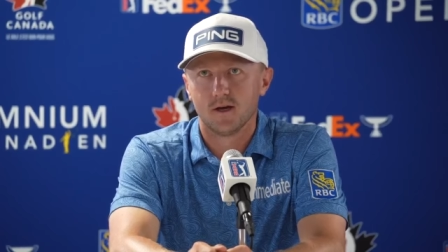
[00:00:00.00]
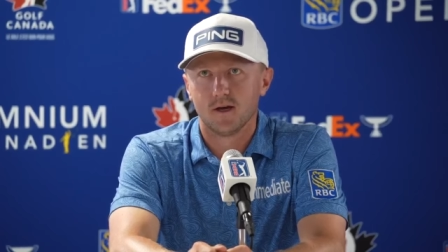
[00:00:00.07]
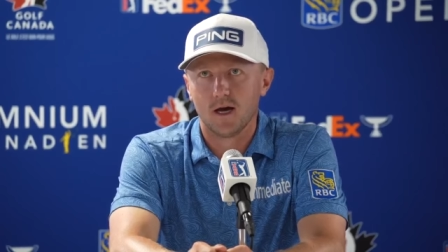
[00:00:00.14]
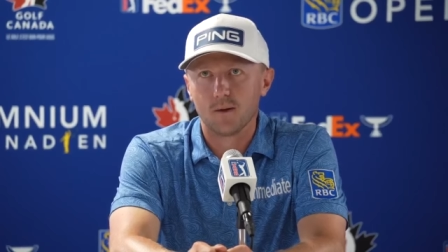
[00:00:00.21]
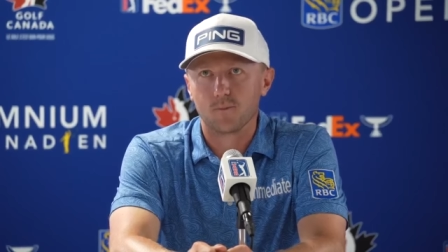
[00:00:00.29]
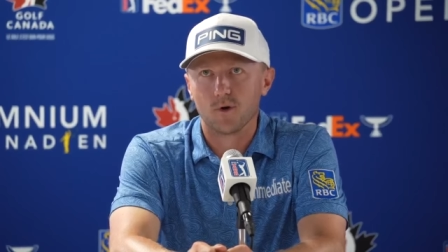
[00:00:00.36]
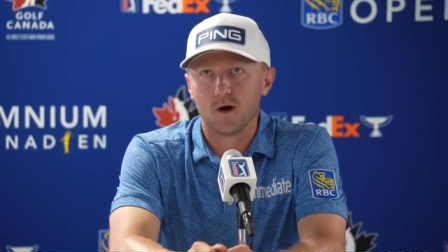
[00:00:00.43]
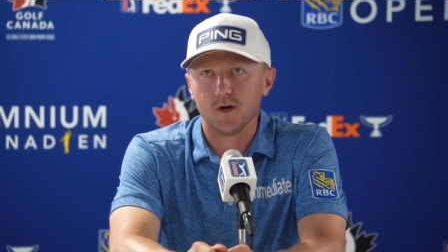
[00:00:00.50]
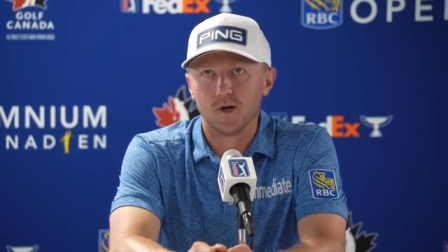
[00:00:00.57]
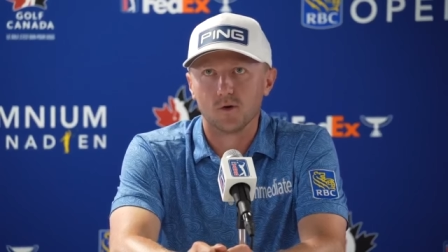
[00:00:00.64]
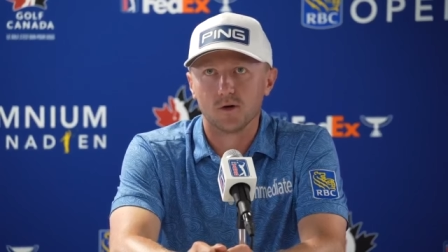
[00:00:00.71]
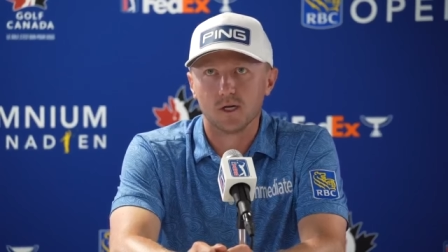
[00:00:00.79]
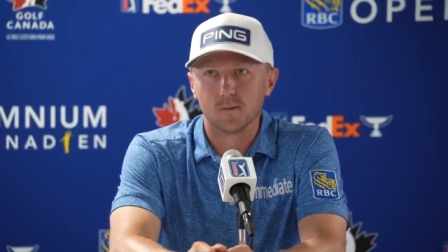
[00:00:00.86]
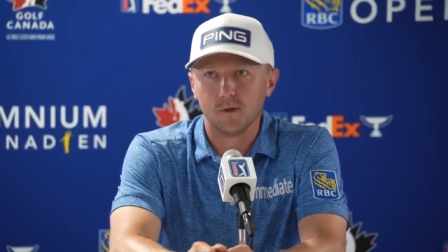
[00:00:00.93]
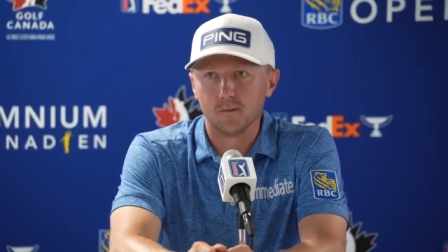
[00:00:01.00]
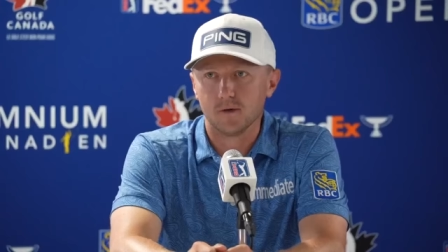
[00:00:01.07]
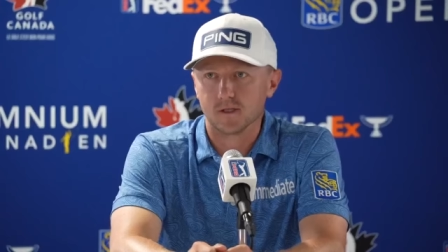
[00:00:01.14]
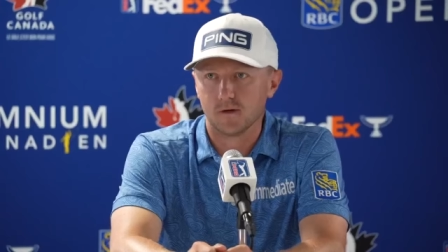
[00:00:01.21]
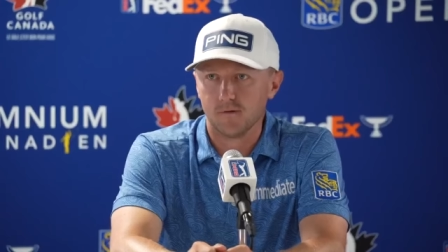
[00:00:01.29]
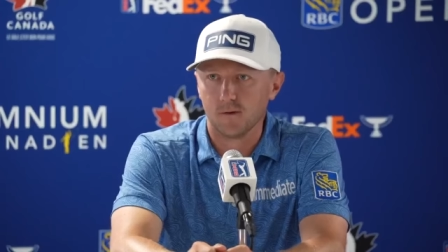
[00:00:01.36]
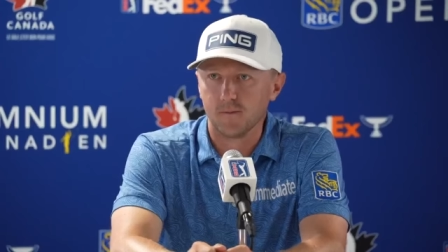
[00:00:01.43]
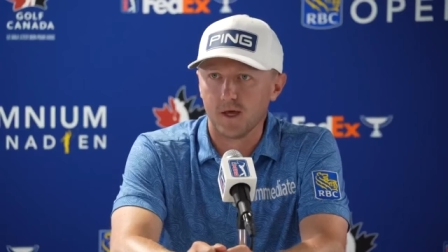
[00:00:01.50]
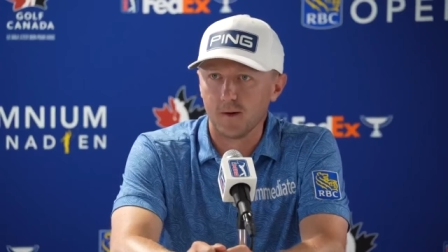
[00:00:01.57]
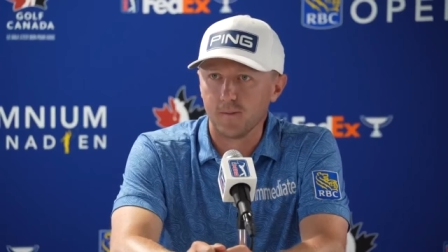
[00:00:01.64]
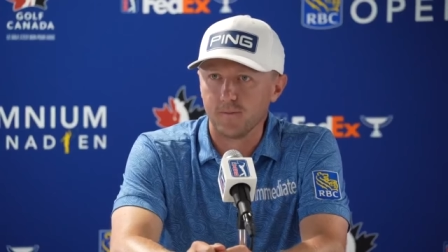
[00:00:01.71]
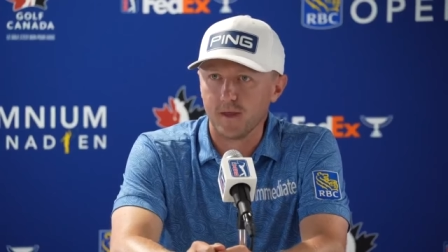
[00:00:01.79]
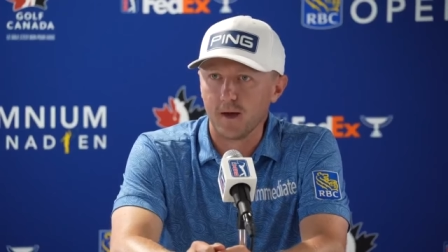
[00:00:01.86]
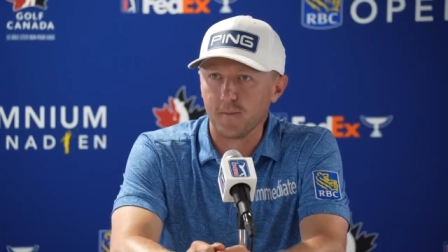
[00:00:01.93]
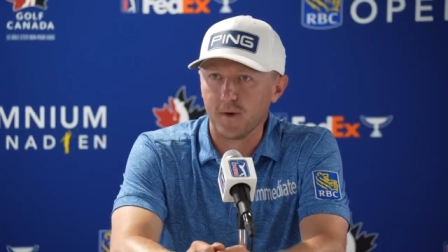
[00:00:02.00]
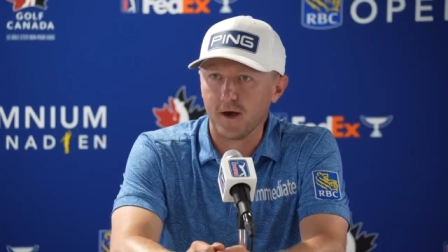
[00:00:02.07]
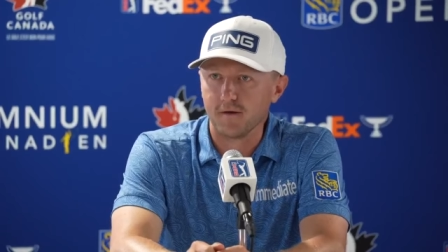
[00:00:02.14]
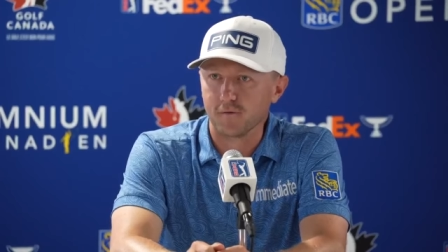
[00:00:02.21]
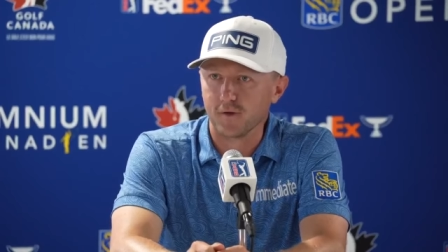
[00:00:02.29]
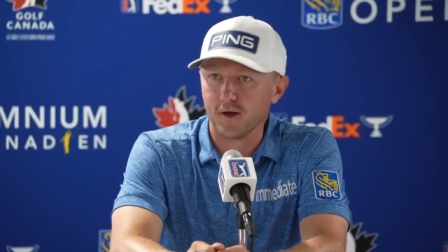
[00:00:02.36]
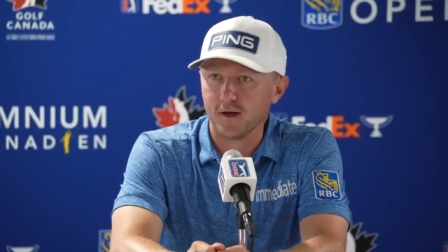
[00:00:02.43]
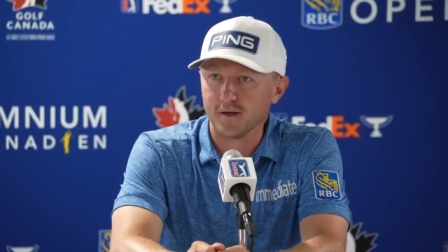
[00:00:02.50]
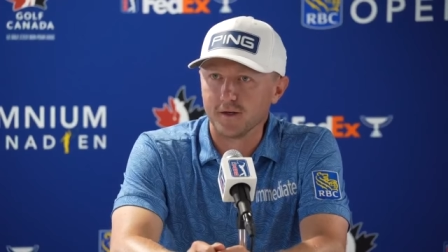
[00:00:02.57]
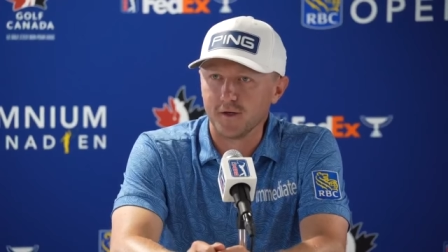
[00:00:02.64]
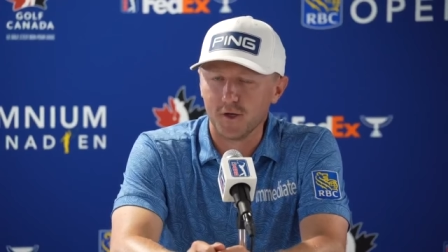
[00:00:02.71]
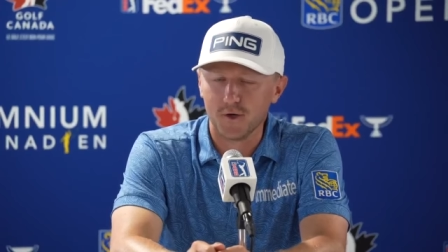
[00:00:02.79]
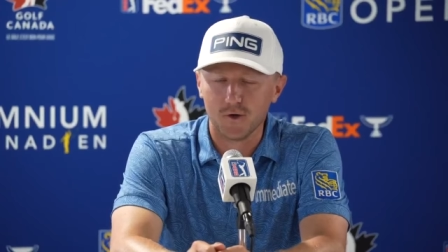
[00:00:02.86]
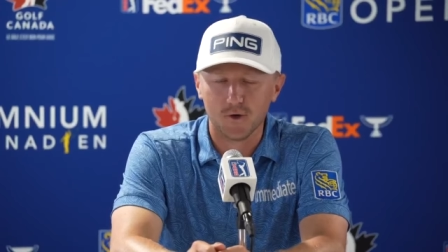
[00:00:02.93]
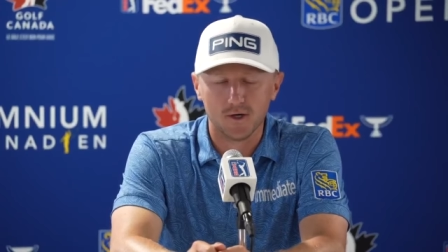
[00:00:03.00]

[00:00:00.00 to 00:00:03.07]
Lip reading: I probably don't need to beat myself up that bad for that, you know?